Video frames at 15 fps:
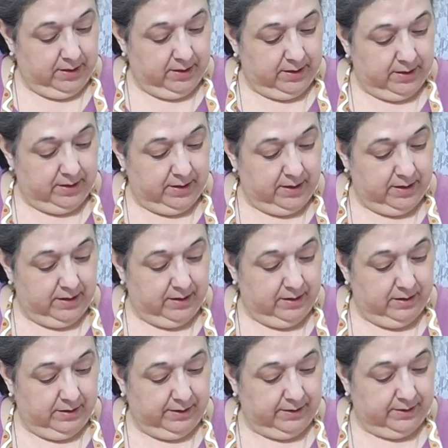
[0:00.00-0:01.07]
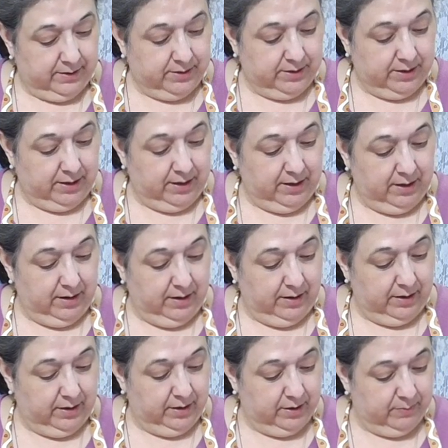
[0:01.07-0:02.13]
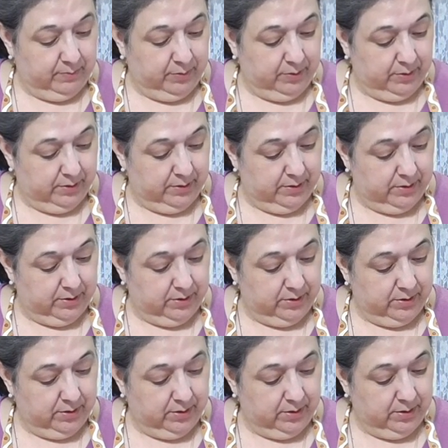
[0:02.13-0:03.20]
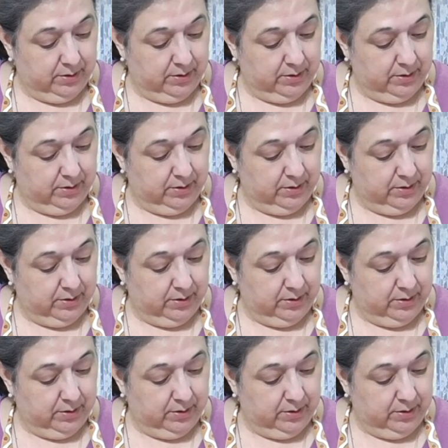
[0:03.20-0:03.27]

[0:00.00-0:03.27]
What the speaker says: Now, let's see. I need to put...